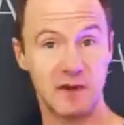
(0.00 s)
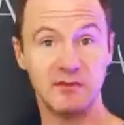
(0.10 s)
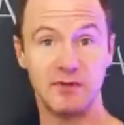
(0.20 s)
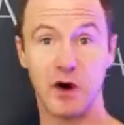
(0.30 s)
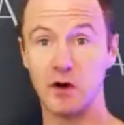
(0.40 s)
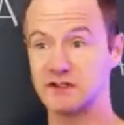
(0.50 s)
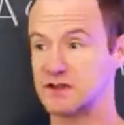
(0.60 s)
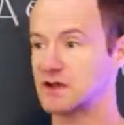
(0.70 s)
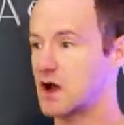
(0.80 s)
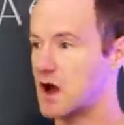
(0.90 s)
maybe post
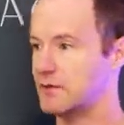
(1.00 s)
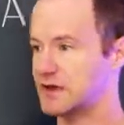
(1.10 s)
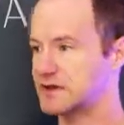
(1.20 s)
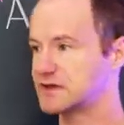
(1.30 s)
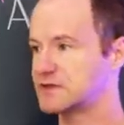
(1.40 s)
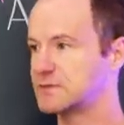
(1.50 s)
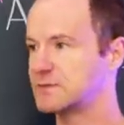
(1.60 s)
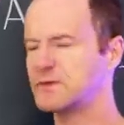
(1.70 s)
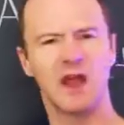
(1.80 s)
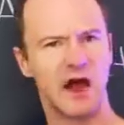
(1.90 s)
in the comments.
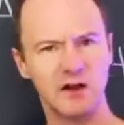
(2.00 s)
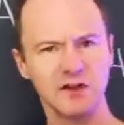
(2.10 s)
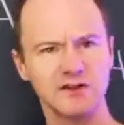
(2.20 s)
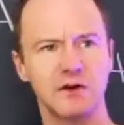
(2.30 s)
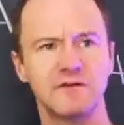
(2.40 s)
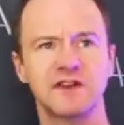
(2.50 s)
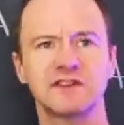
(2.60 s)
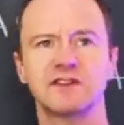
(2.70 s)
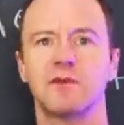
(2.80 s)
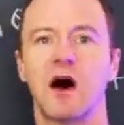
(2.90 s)
And also, I've
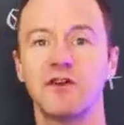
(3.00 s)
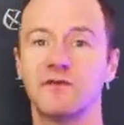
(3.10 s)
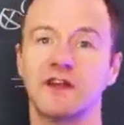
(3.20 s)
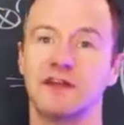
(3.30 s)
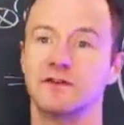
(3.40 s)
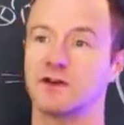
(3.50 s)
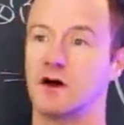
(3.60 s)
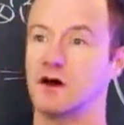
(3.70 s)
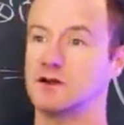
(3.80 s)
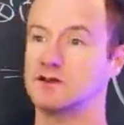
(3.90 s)
done some other videos
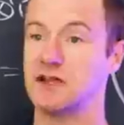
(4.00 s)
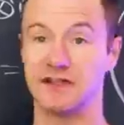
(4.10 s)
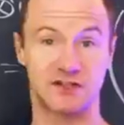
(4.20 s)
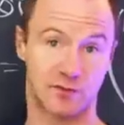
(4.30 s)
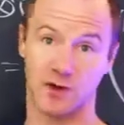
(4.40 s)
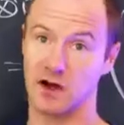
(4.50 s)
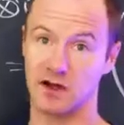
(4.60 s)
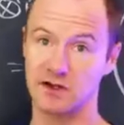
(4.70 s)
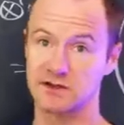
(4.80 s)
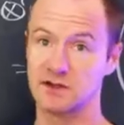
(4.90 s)
on tensor
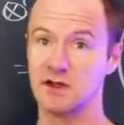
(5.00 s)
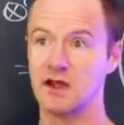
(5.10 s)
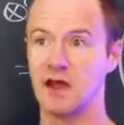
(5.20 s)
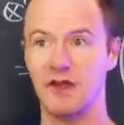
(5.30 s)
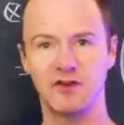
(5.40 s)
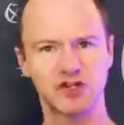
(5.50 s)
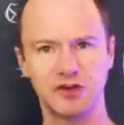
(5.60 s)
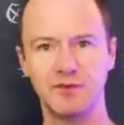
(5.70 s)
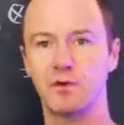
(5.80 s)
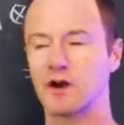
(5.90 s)
products, and there
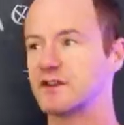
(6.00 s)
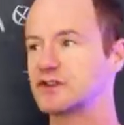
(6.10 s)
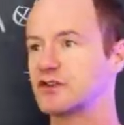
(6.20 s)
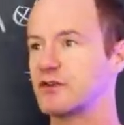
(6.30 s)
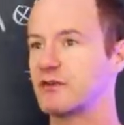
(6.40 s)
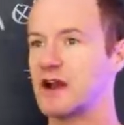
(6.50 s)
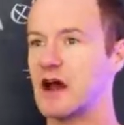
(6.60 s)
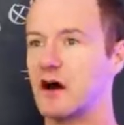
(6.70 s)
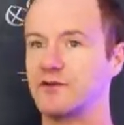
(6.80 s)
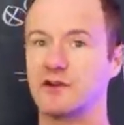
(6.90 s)
should be one on the screen right
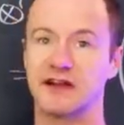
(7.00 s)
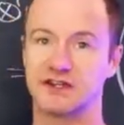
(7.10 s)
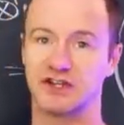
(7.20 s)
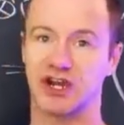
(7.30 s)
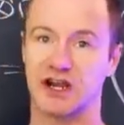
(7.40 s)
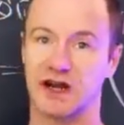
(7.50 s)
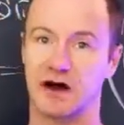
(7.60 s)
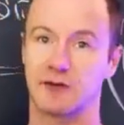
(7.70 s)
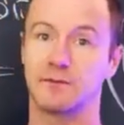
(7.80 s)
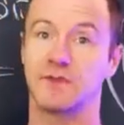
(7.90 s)
now if you'd like to check it
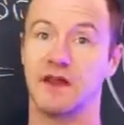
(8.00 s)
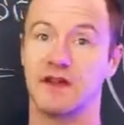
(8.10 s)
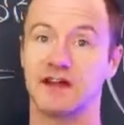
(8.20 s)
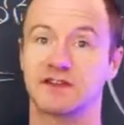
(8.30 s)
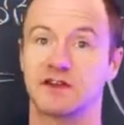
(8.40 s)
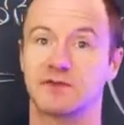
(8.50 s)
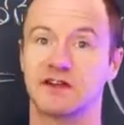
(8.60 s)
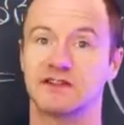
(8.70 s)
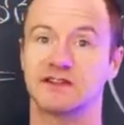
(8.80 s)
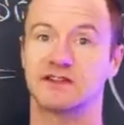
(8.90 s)
out. And that's a good place to